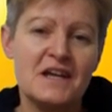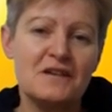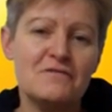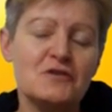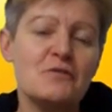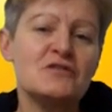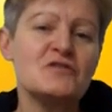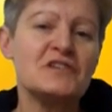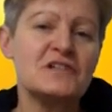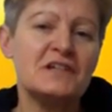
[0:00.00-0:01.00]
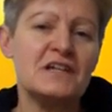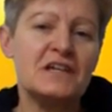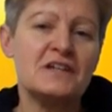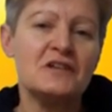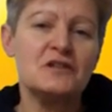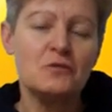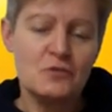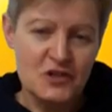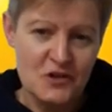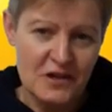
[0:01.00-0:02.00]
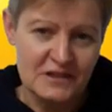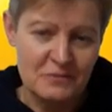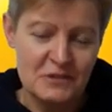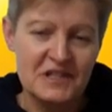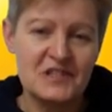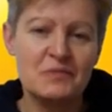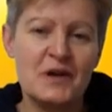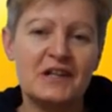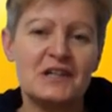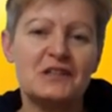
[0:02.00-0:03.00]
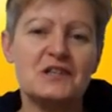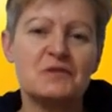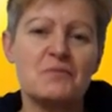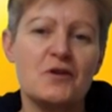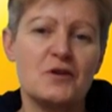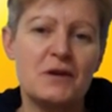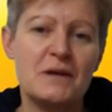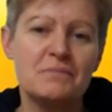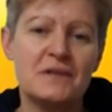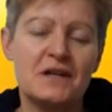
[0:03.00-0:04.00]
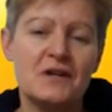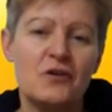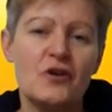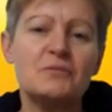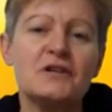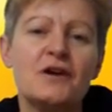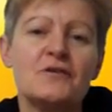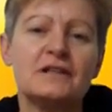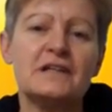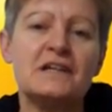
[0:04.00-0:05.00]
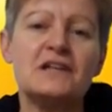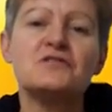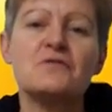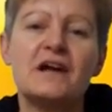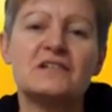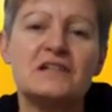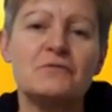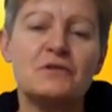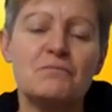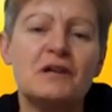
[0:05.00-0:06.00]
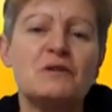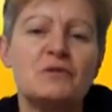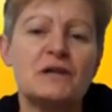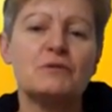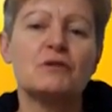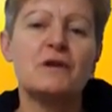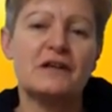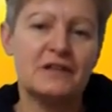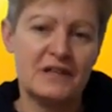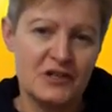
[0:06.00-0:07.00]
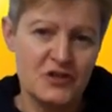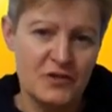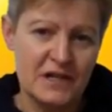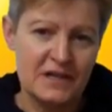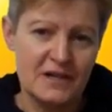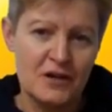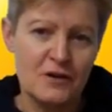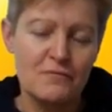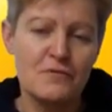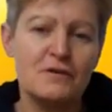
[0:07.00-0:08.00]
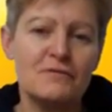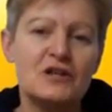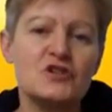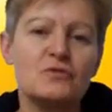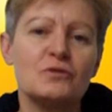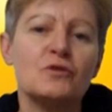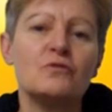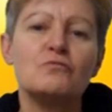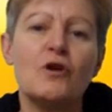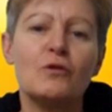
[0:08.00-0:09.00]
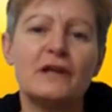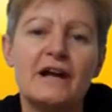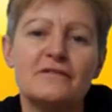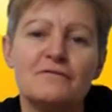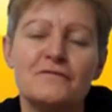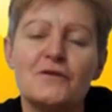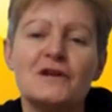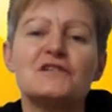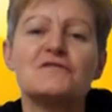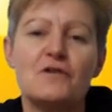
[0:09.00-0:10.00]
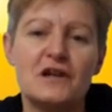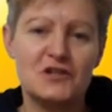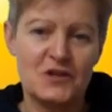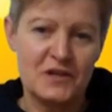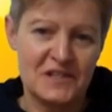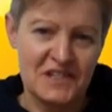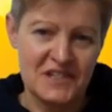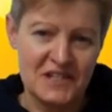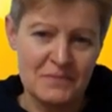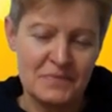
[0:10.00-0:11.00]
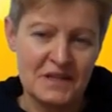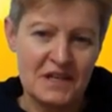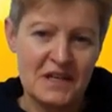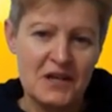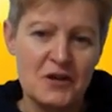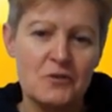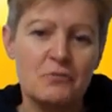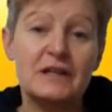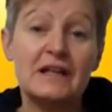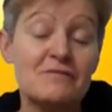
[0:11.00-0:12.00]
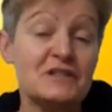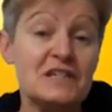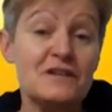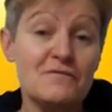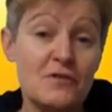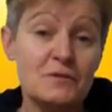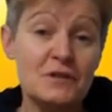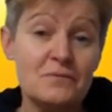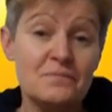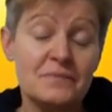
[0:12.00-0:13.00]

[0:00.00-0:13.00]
If you're interested in your child participating in this program, I'm currently interacting with many people around the country for an eventual rollout of various franchises. We'd love to hear from you,